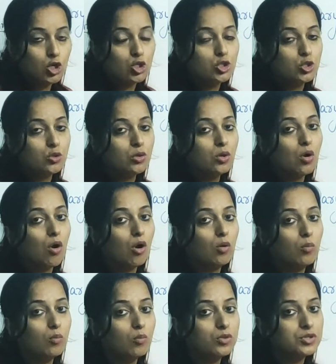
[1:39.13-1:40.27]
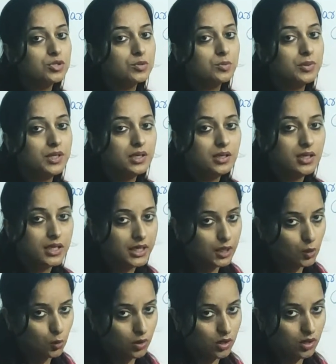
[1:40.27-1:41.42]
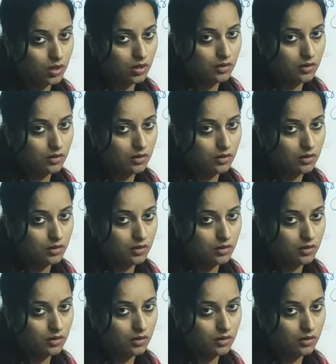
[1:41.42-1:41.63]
should almost be equal.